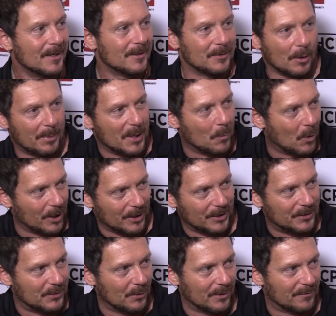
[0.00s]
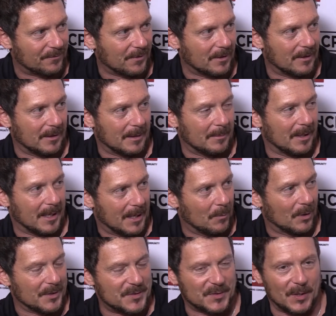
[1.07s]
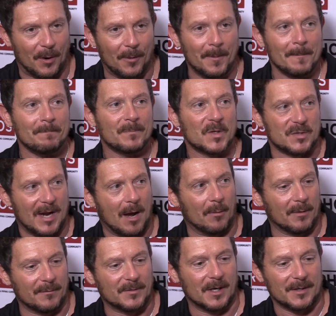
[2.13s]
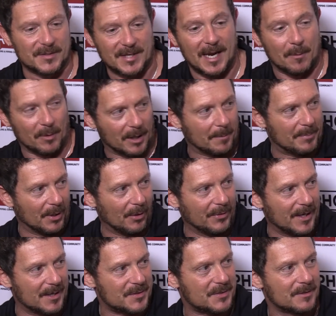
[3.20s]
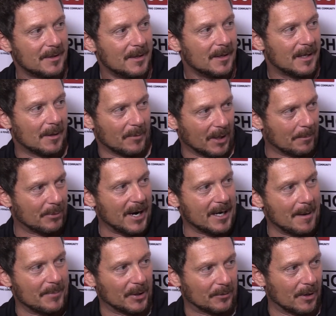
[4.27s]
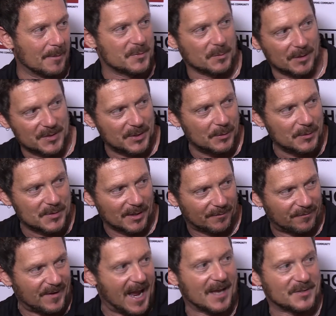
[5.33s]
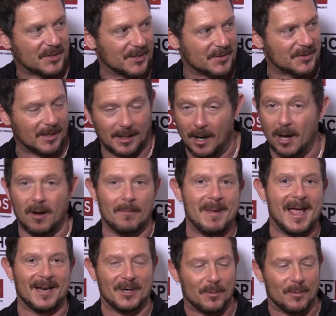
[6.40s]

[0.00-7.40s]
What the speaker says: nobody wanted to do it in front of anyone. So now what we've done is say, we're going to build this, and we're going to break up into groups. We're going to see who's the fastest. And oh man,